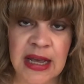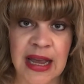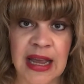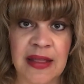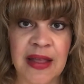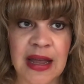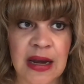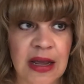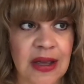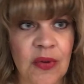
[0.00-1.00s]
And
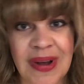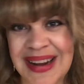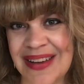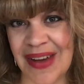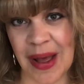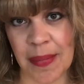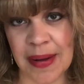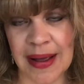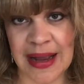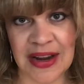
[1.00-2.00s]
then you want to give up,
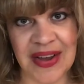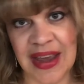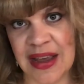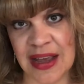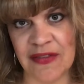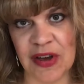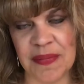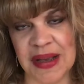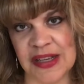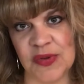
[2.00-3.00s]
and you can't give up
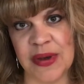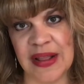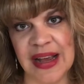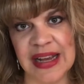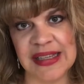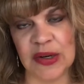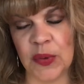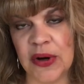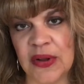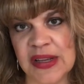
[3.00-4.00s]
because like I said,
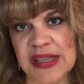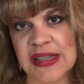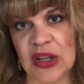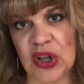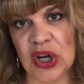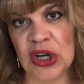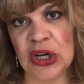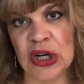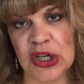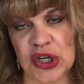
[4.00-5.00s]
this is a
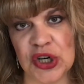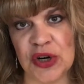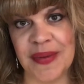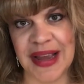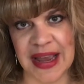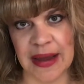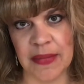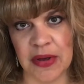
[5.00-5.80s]
long-term game.